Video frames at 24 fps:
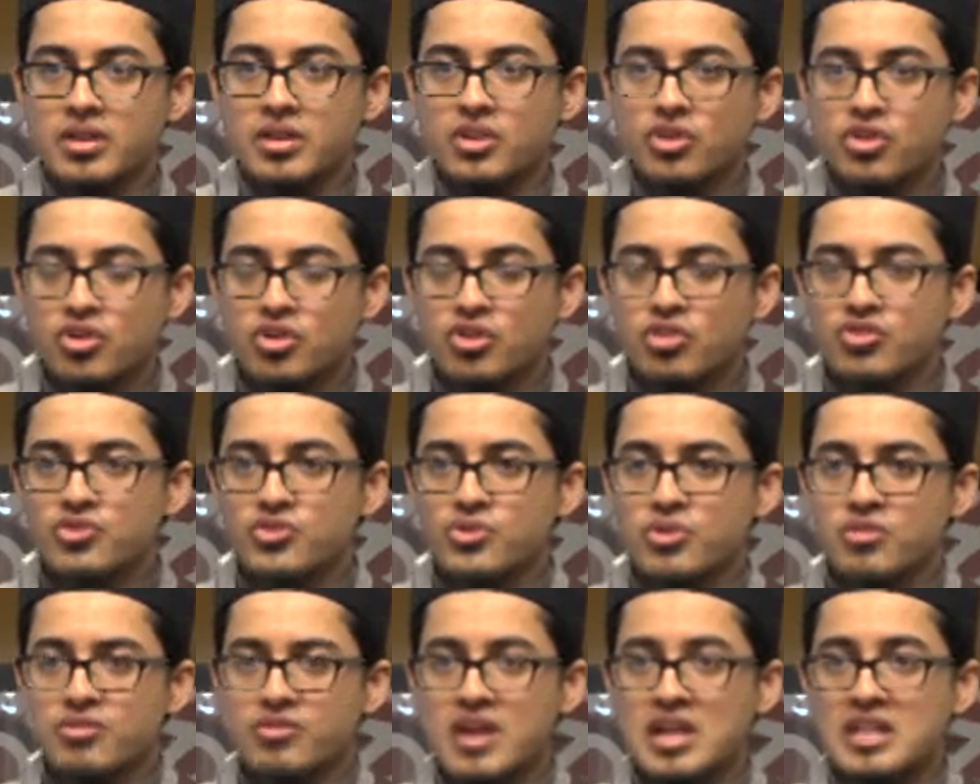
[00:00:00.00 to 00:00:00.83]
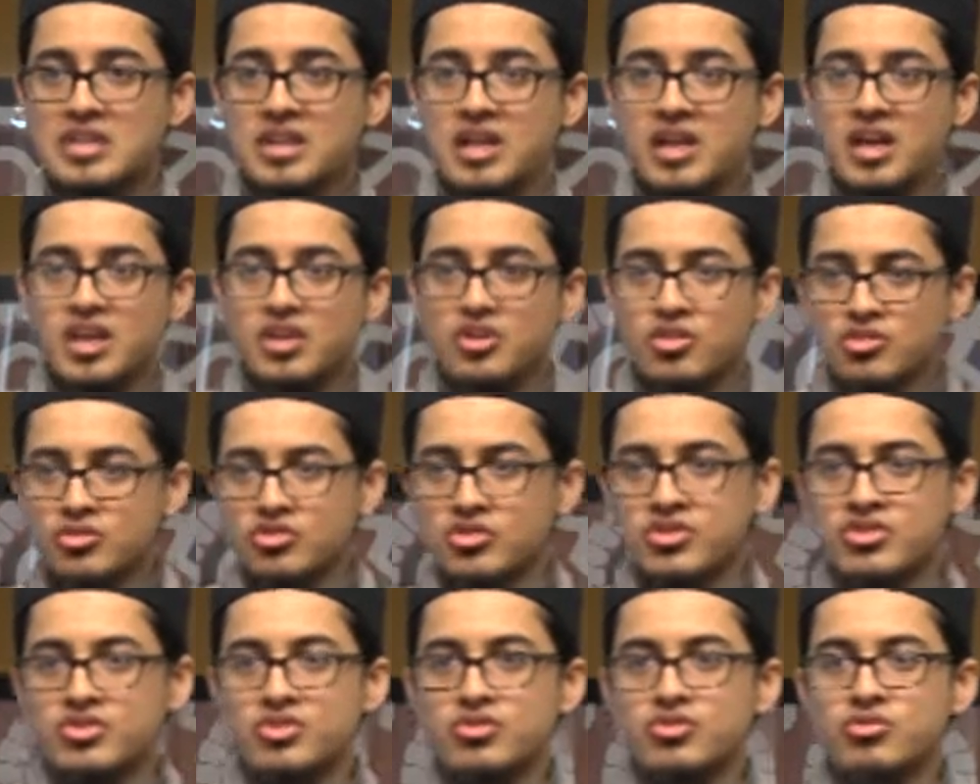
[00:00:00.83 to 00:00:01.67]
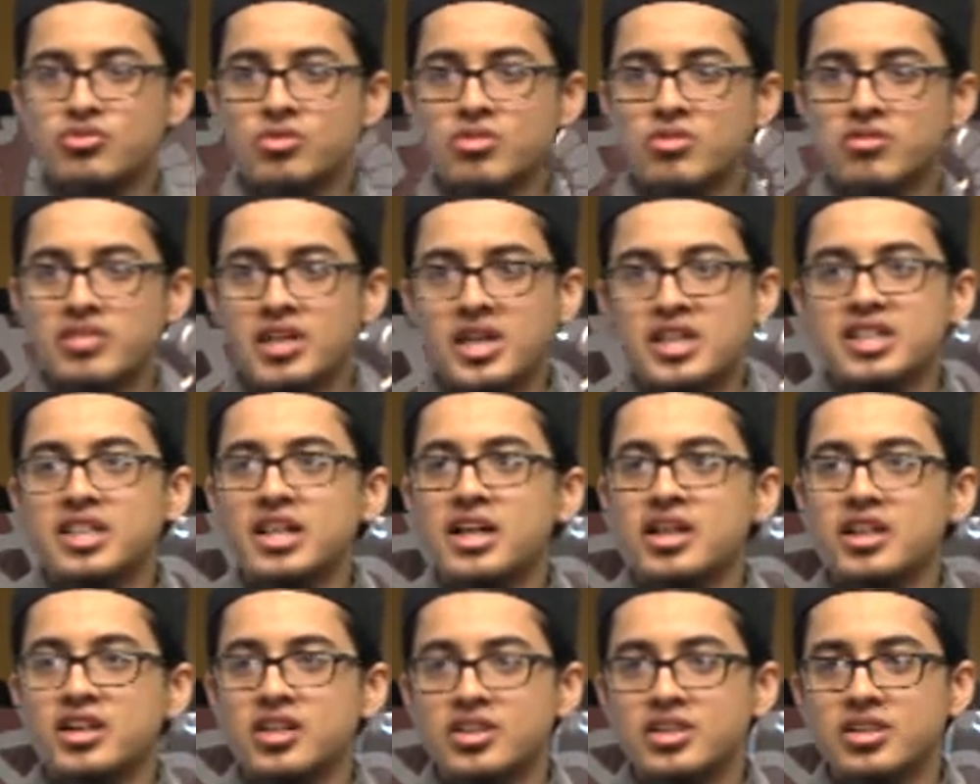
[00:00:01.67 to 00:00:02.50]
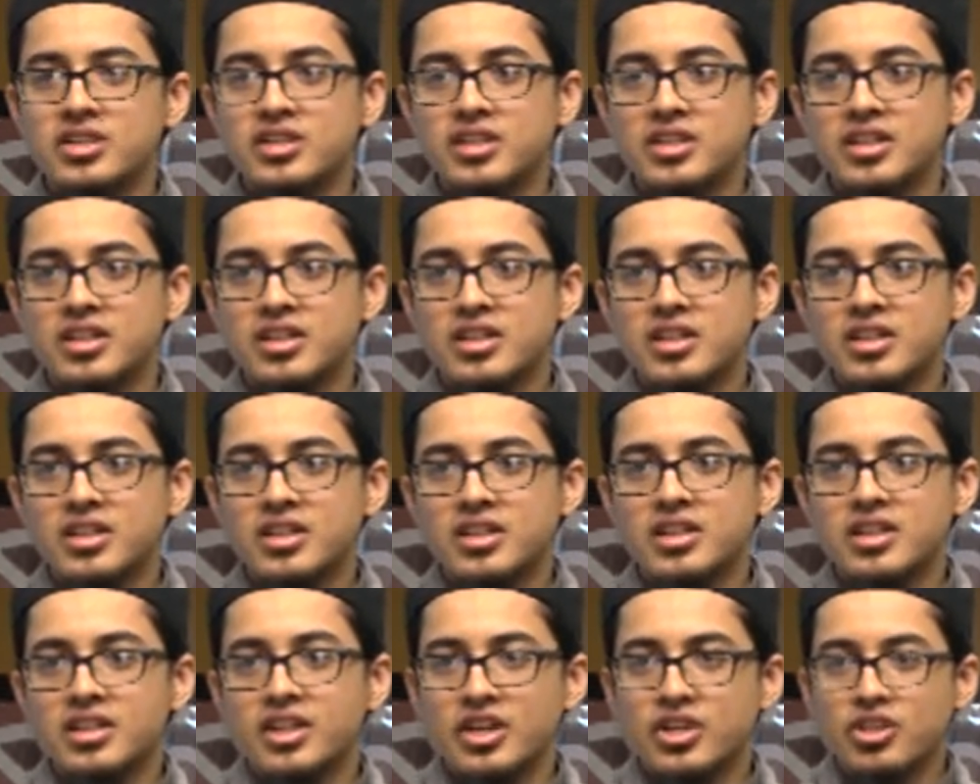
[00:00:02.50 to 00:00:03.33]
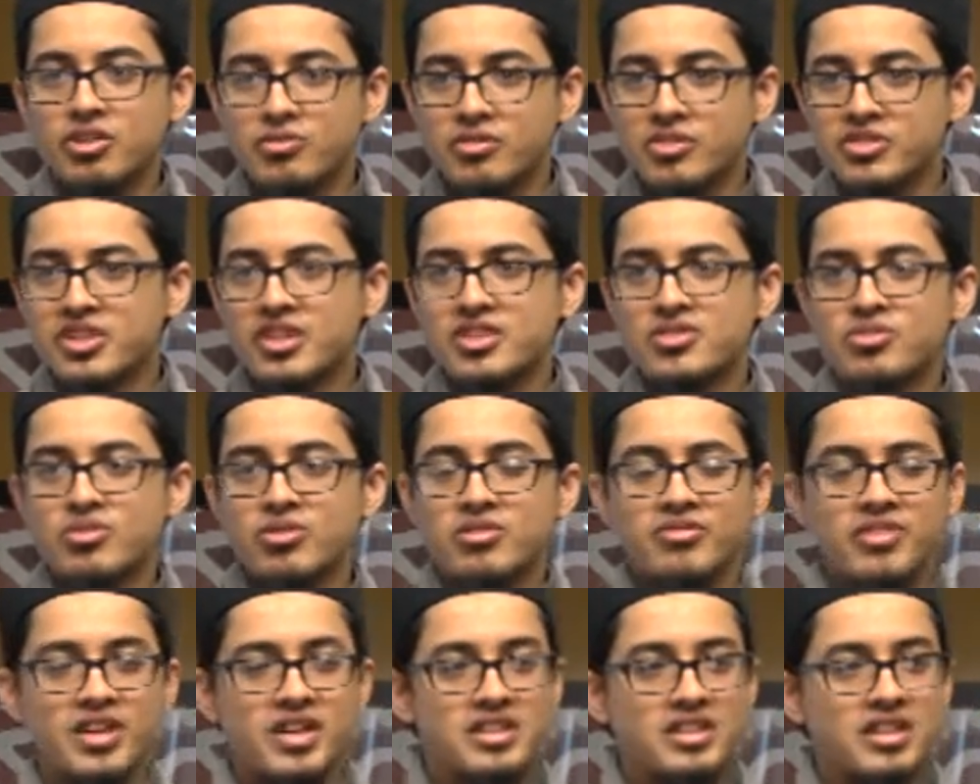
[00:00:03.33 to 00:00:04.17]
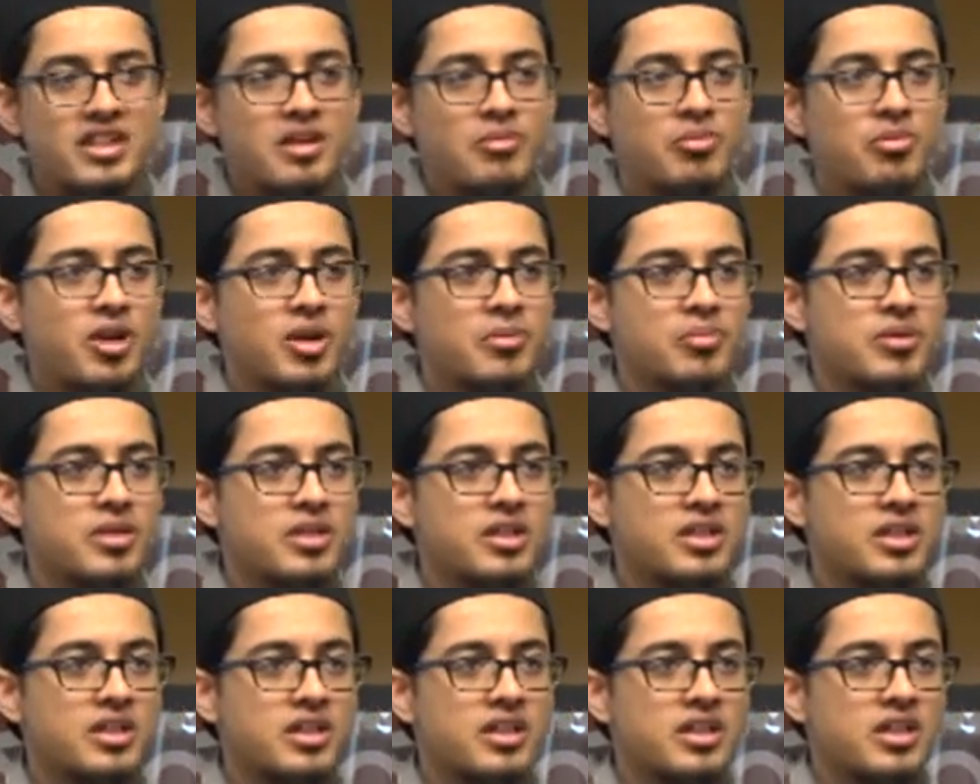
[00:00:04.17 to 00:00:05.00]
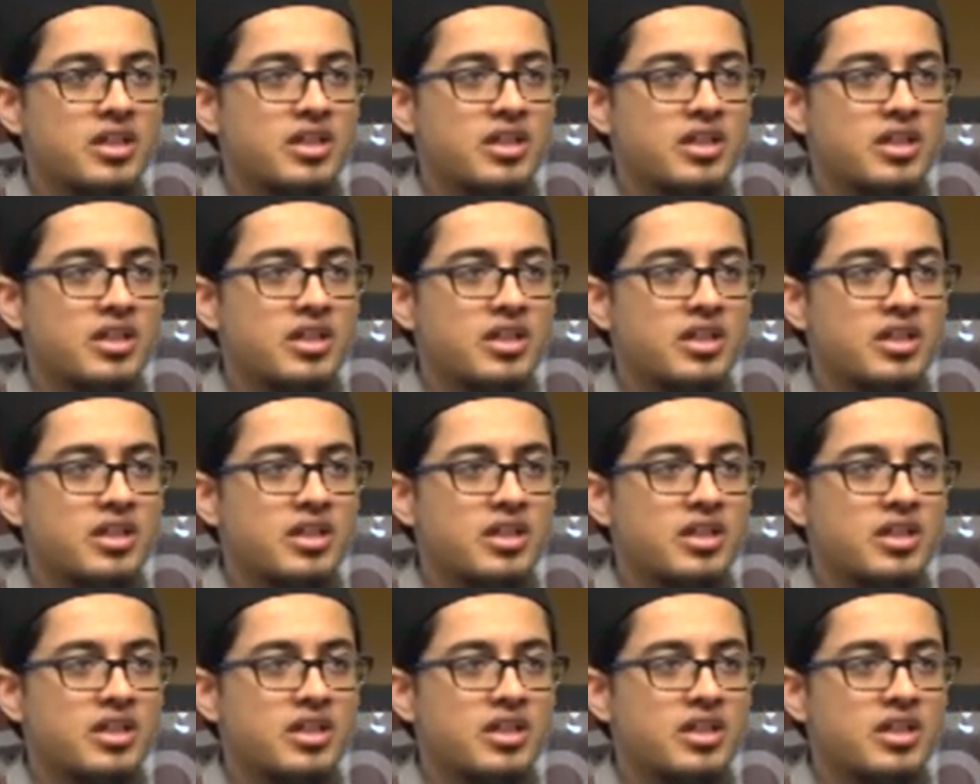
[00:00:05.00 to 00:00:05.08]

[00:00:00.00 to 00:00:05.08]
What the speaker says: Do you know Surah Fatiha? Is your Surah Fatiha good? Can you recite Surah Fatiha properly?